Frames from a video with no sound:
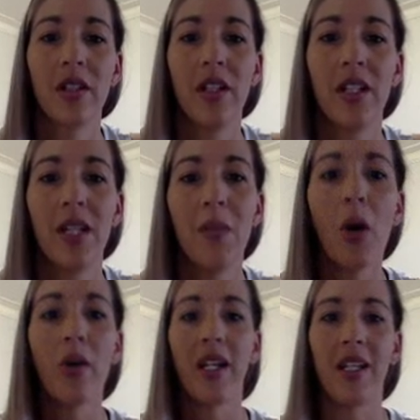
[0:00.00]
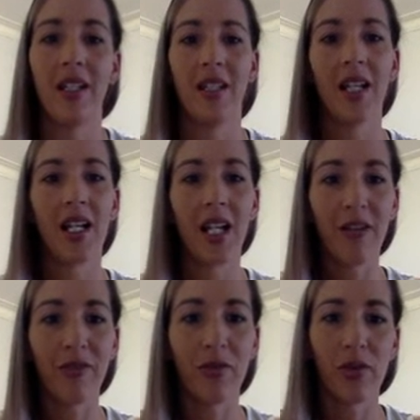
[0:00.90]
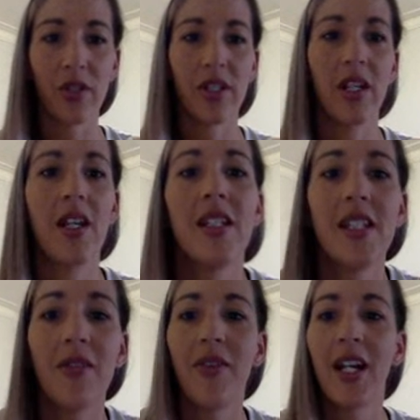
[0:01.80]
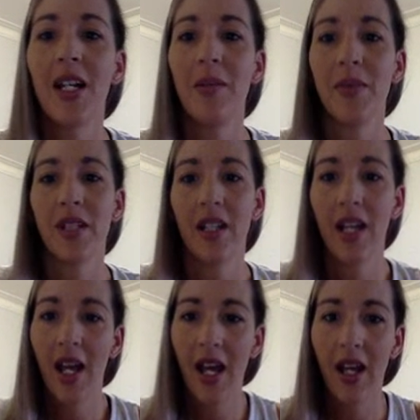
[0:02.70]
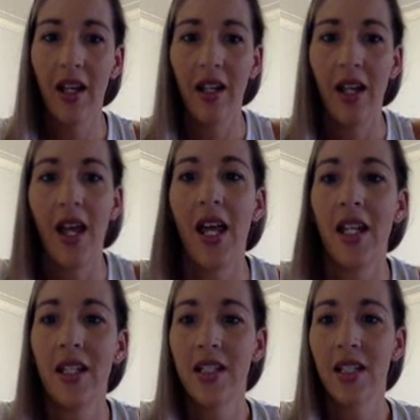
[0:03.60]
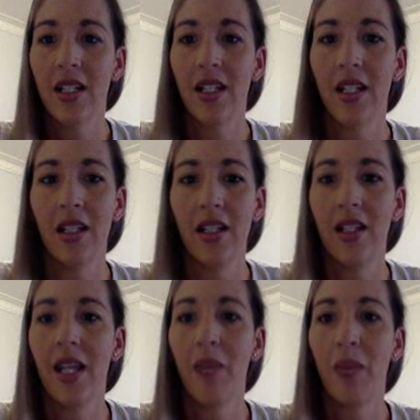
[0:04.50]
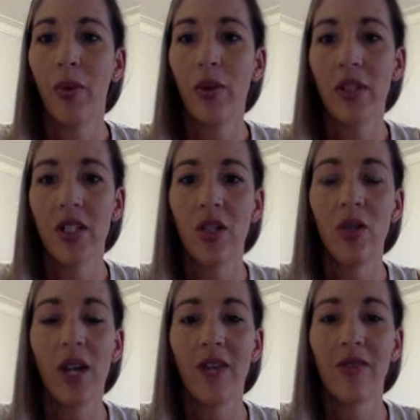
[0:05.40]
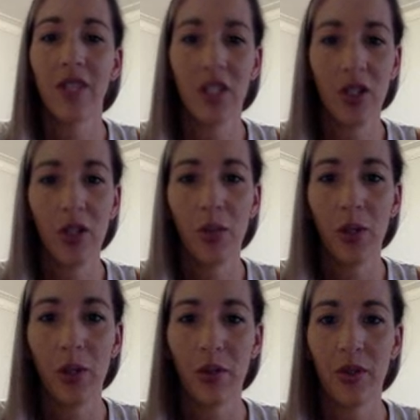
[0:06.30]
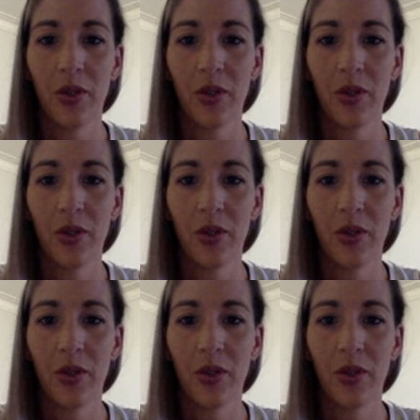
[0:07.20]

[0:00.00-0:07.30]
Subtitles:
Their mauri, their life force, developed and they brought new life into the world.